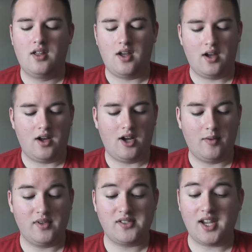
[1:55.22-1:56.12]

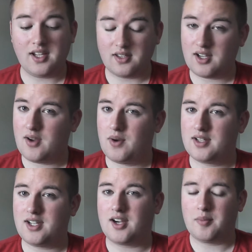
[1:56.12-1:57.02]
The second thing I
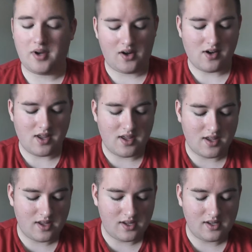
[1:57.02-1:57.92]
want to talk about
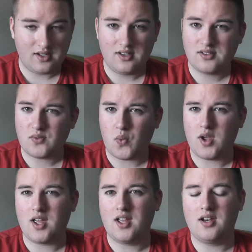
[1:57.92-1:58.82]
is
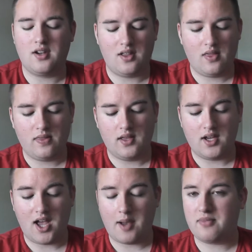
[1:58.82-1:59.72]
when
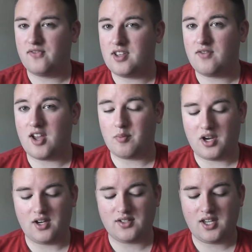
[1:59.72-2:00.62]
the Hepa V
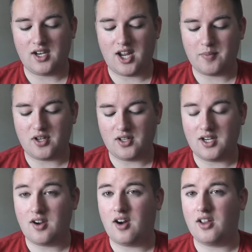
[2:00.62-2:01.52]
vampires kidnapped
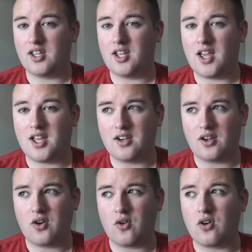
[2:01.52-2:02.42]
Arlene, Holly, and
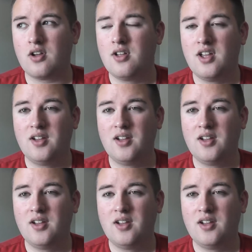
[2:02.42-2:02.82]
Nicole.